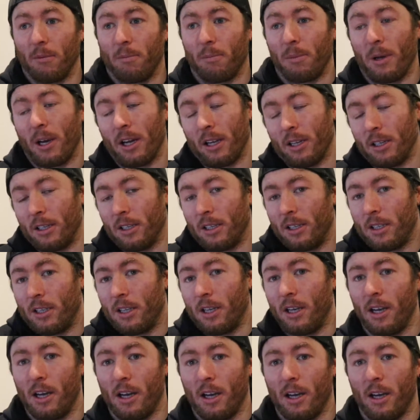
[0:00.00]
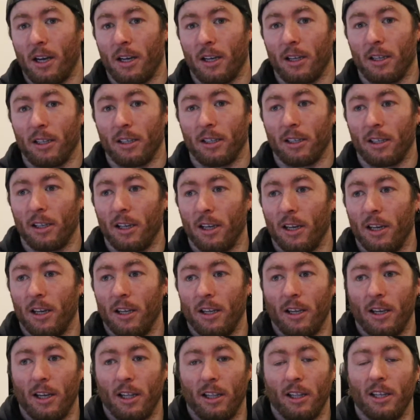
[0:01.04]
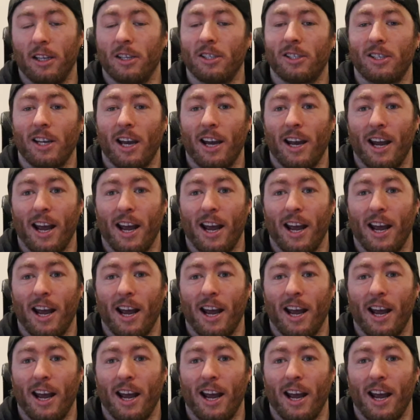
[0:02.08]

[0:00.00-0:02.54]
But in this day,